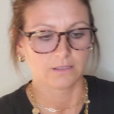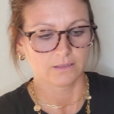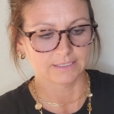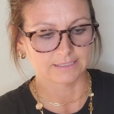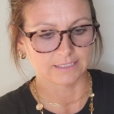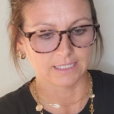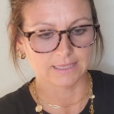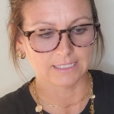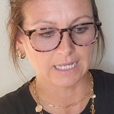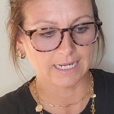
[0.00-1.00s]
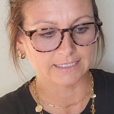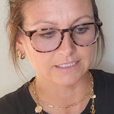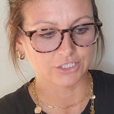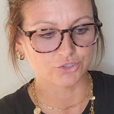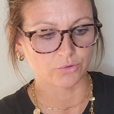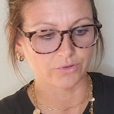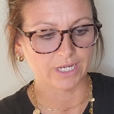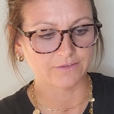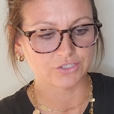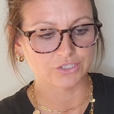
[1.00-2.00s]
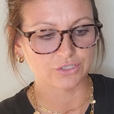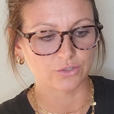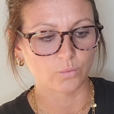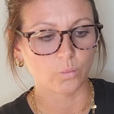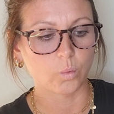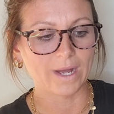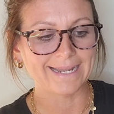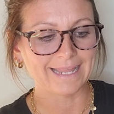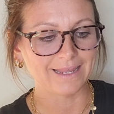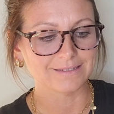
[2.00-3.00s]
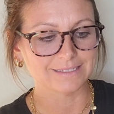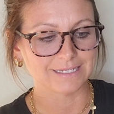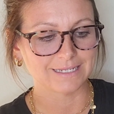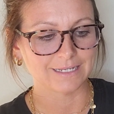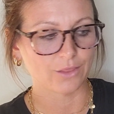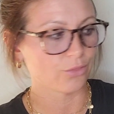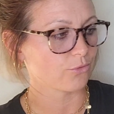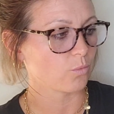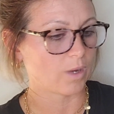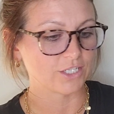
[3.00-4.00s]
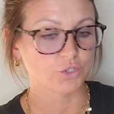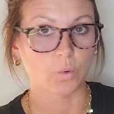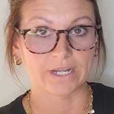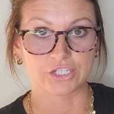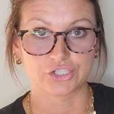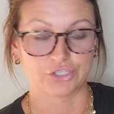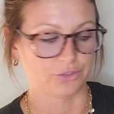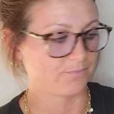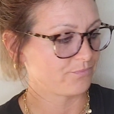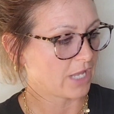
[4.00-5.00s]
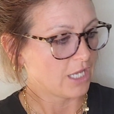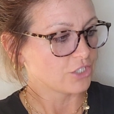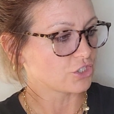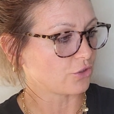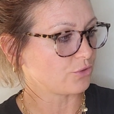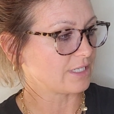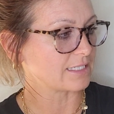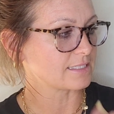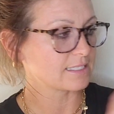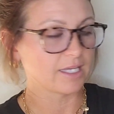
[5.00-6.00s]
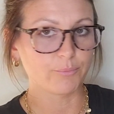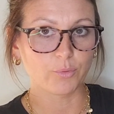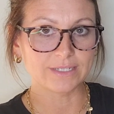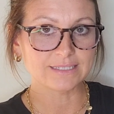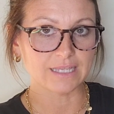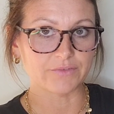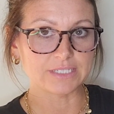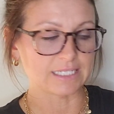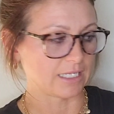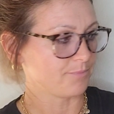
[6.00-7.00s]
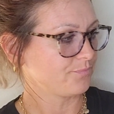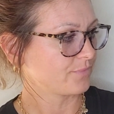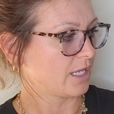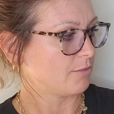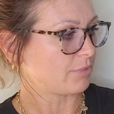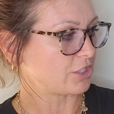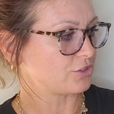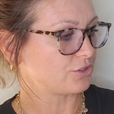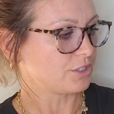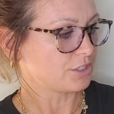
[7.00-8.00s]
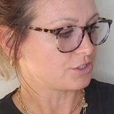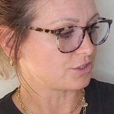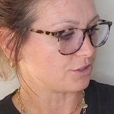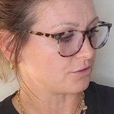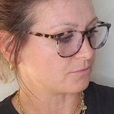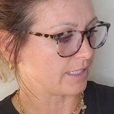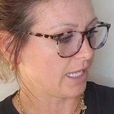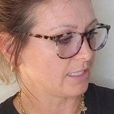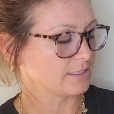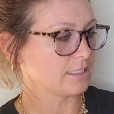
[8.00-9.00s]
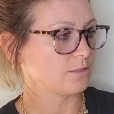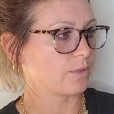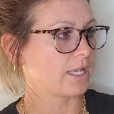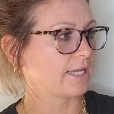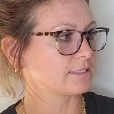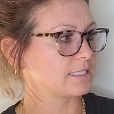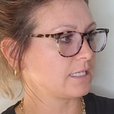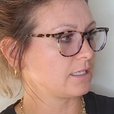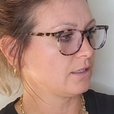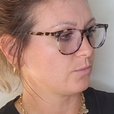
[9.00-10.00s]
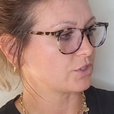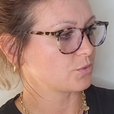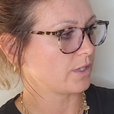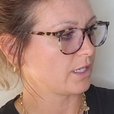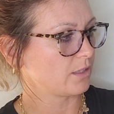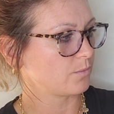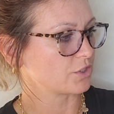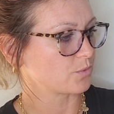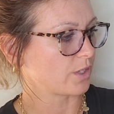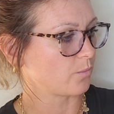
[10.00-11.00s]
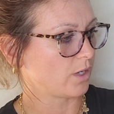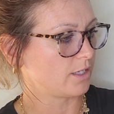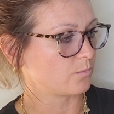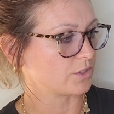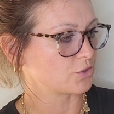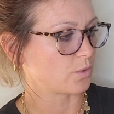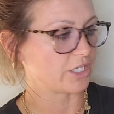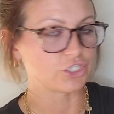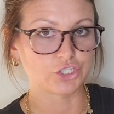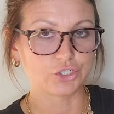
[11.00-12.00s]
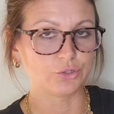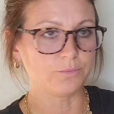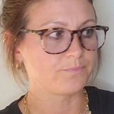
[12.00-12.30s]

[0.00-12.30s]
let's see, in the guide, it says you only have to do 118 through 122. So you get to skip 117, but you do need to do 118, 119, 120, 121, 122,